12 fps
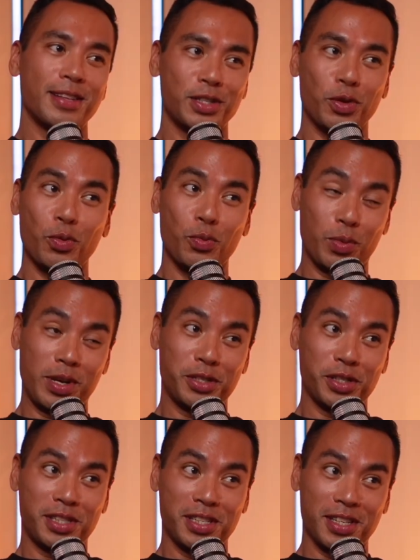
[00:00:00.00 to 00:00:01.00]
so we
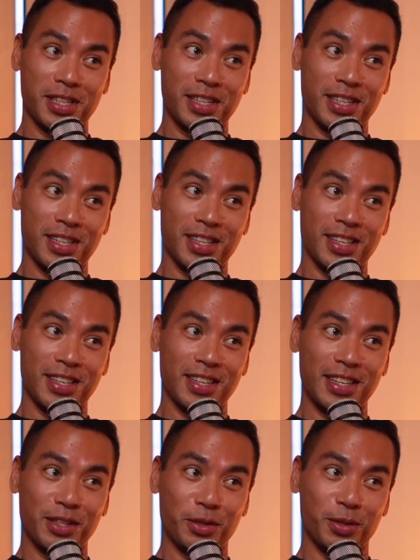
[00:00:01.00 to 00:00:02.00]
just did
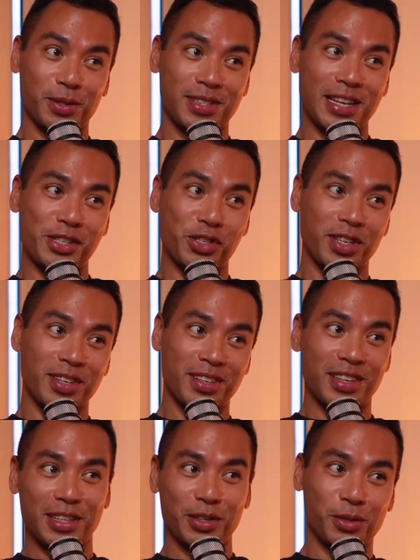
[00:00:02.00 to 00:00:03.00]
a little
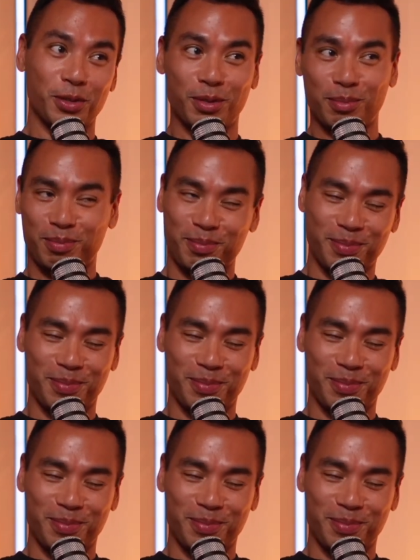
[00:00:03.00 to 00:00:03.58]
session, a little.